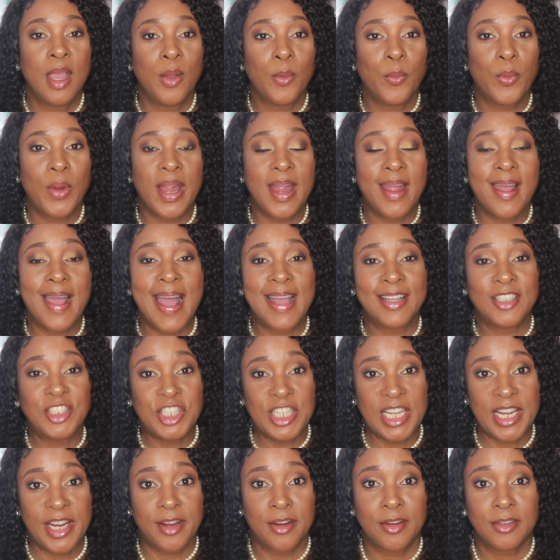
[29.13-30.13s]
where I
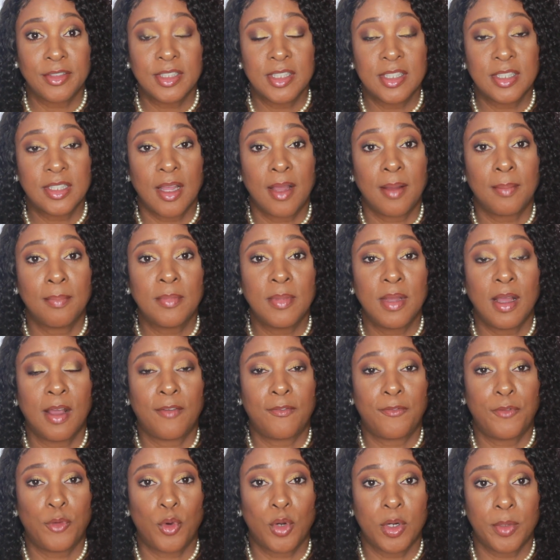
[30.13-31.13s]
share some
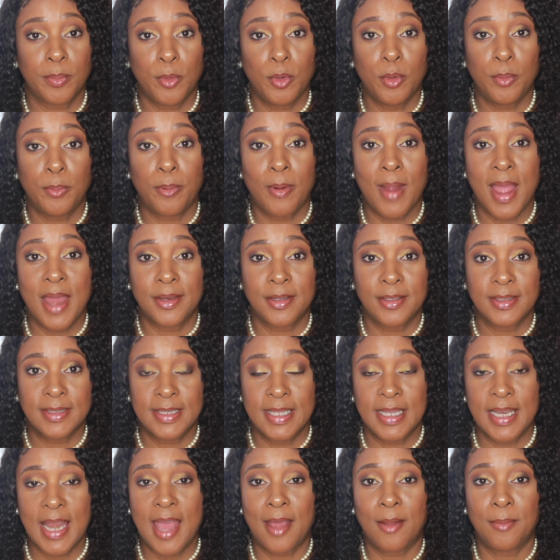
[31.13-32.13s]
affordable products
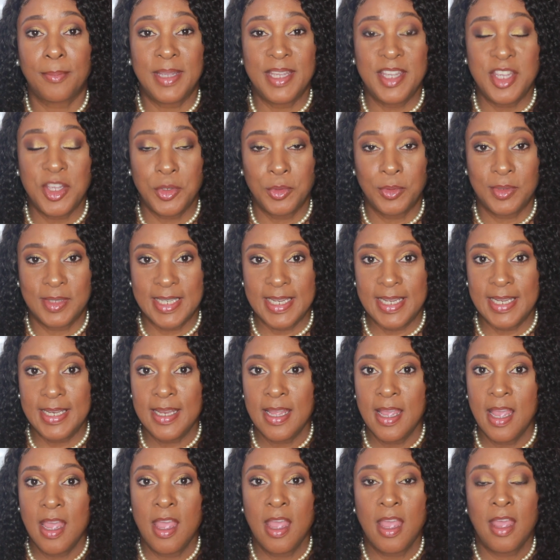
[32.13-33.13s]
that I'll be using
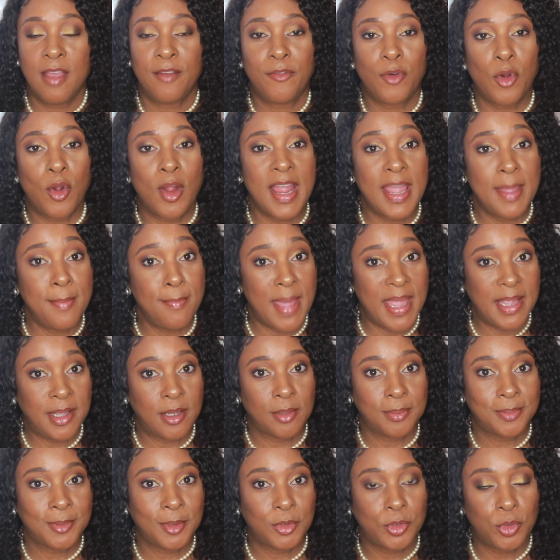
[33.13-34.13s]
for a
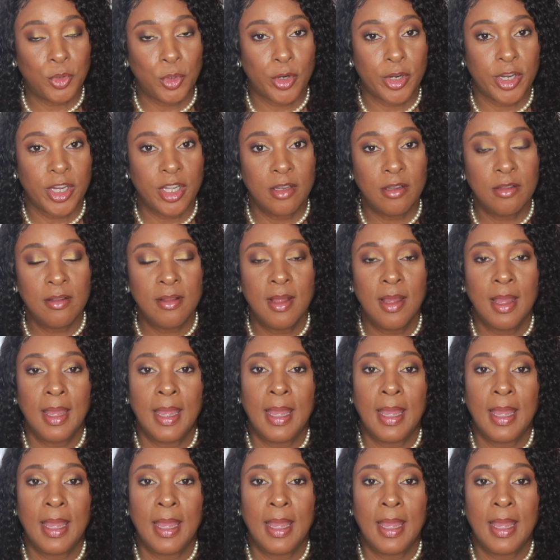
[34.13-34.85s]
makeup tutorial.